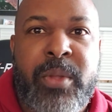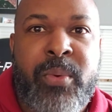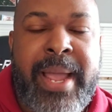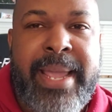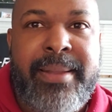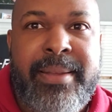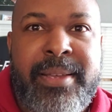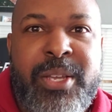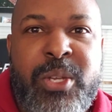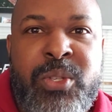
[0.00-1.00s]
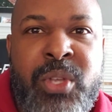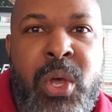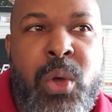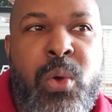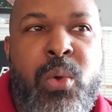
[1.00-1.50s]
Right?
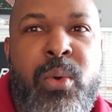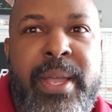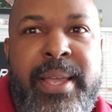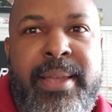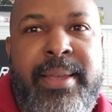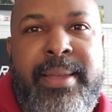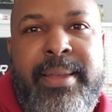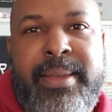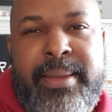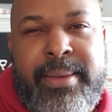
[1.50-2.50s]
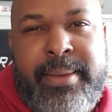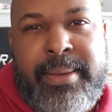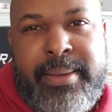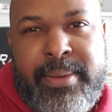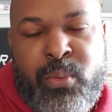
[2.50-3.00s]
So
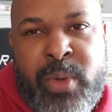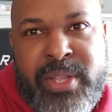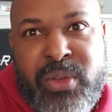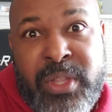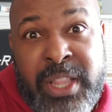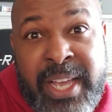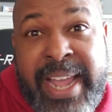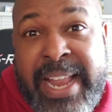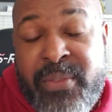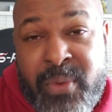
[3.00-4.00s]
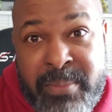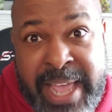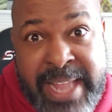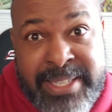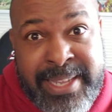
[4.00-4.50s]
when you look at it from
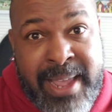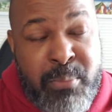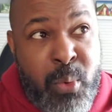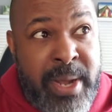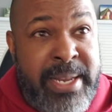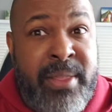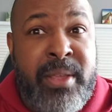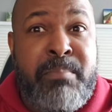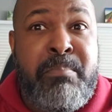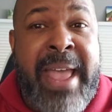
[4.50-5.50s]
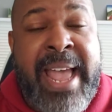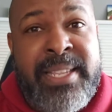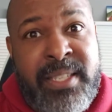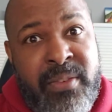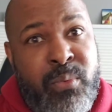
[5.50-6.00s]
that standpoint and the
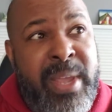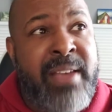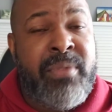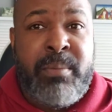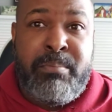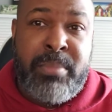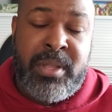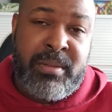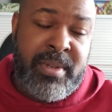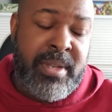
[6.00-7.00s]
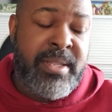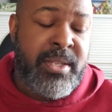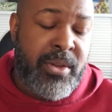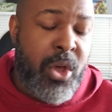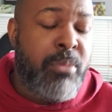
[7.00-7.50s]
massive, we have the, in
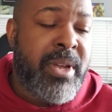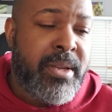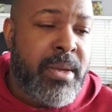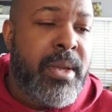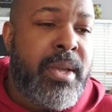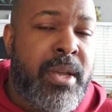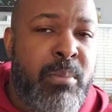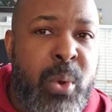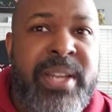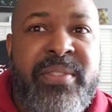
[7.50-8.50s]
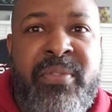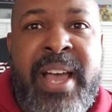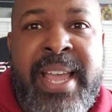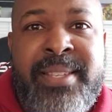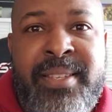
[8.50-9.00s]
Tacoma, Point
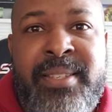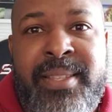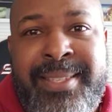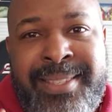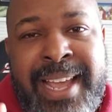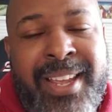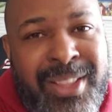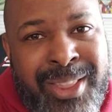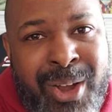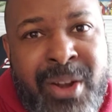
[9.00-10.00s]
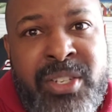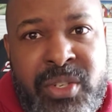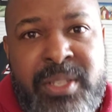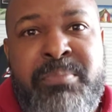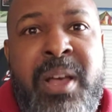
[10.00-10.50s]
Defiance is the second
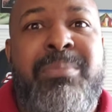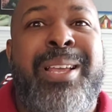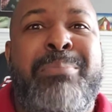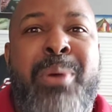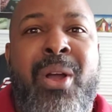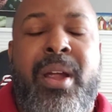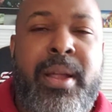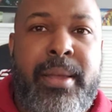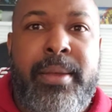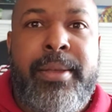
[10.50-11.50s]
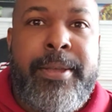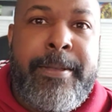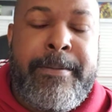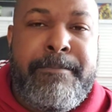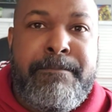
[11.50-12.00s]
largest public park,
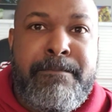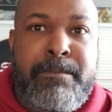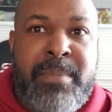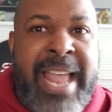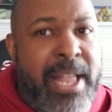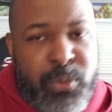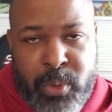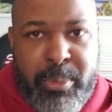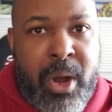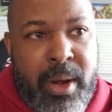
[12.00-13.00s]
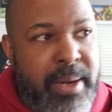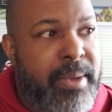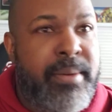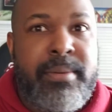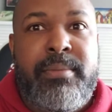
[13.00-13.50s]
natural park,
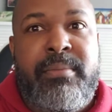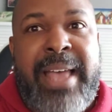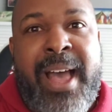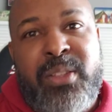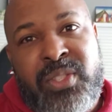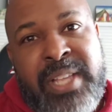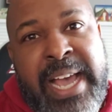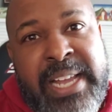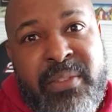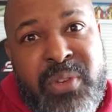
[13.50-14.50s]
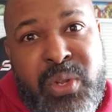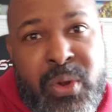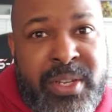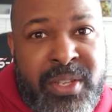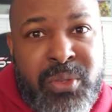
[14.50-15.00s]
outside of New
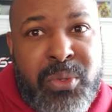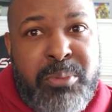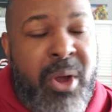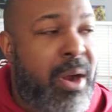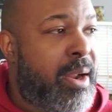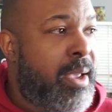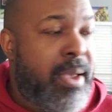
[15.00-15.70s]
York Central's park.